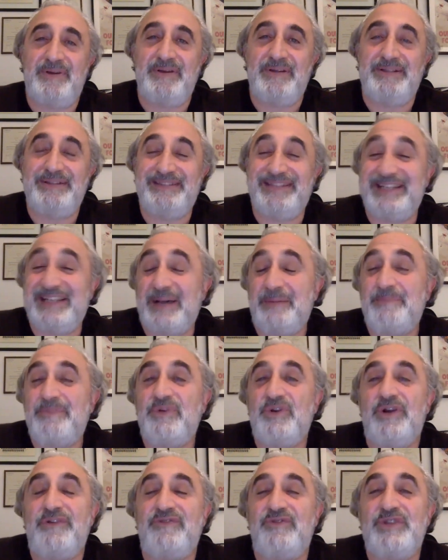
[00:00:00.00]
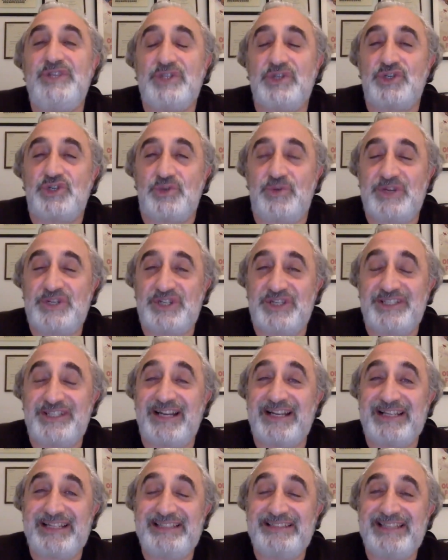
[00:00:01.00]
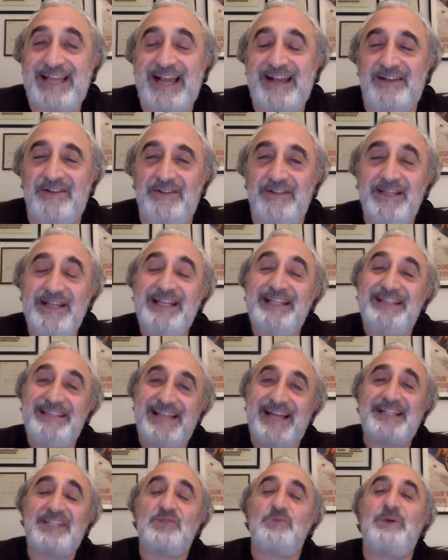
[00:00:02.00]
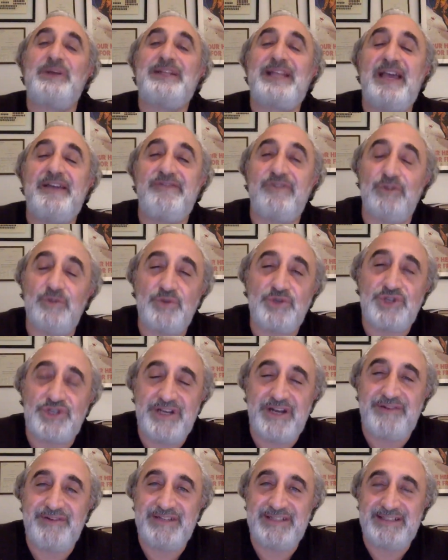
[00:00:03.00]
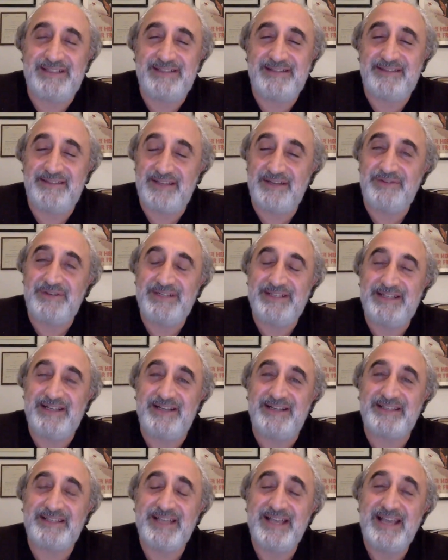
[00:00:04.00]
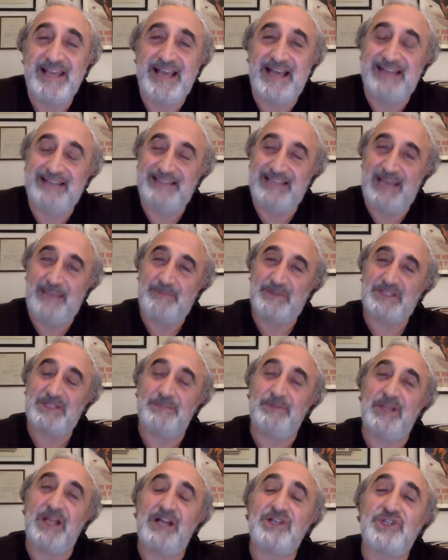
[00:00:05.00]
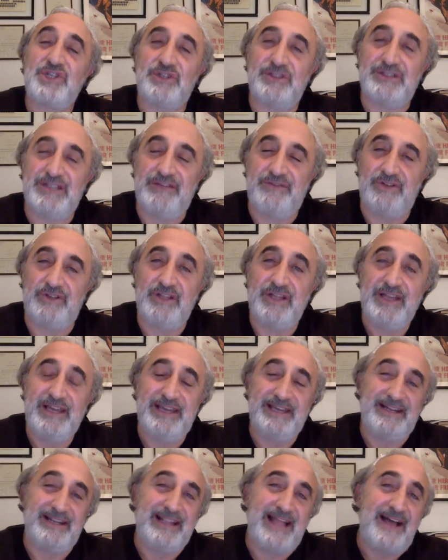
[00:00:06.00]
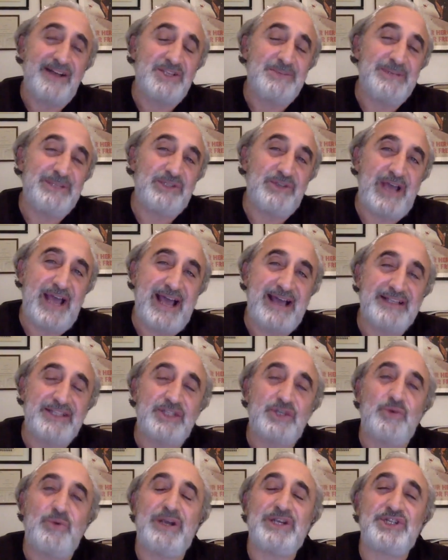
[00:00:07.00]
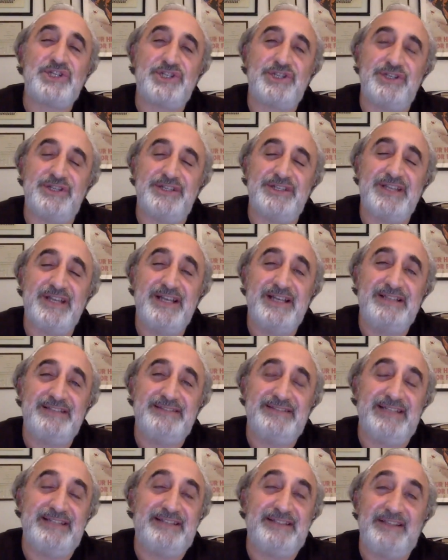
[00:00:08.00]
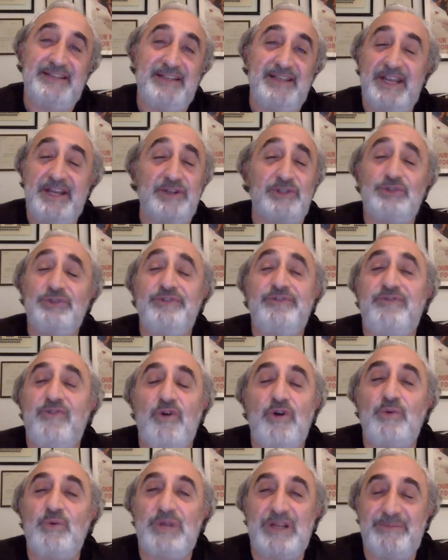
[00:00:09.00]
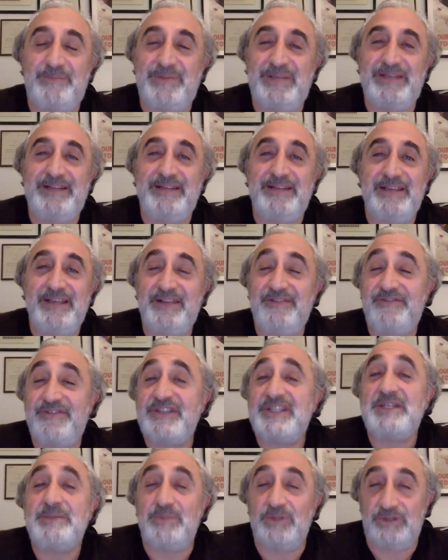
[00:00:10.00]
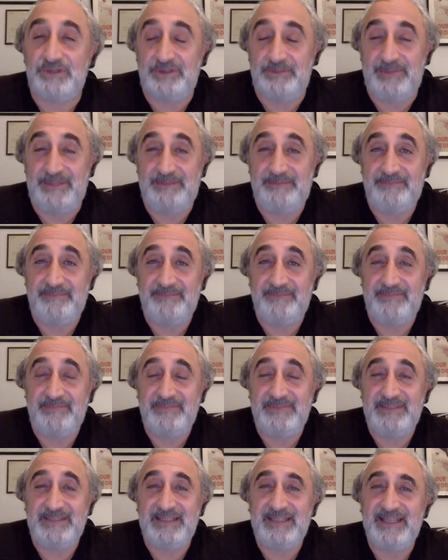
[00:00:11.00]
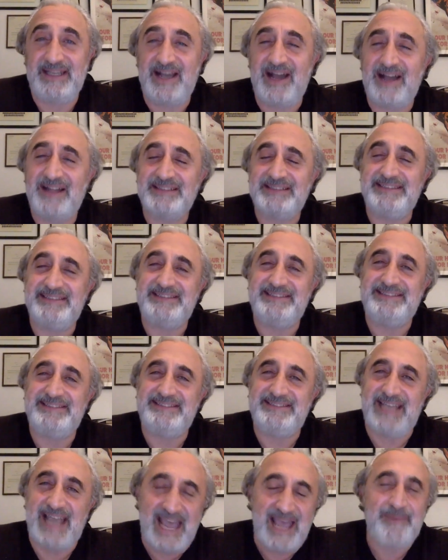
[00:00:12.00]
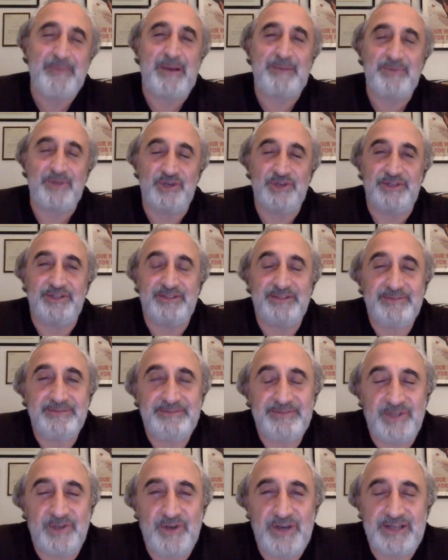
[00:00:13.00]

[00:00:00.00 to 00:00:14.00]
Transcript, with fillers: the number of research questions that I can tackle. That's what evolutionary theory does at the epistemological level. It allows me to ask questions that heretofore would have been invisible to me. God damn, I'm good. Go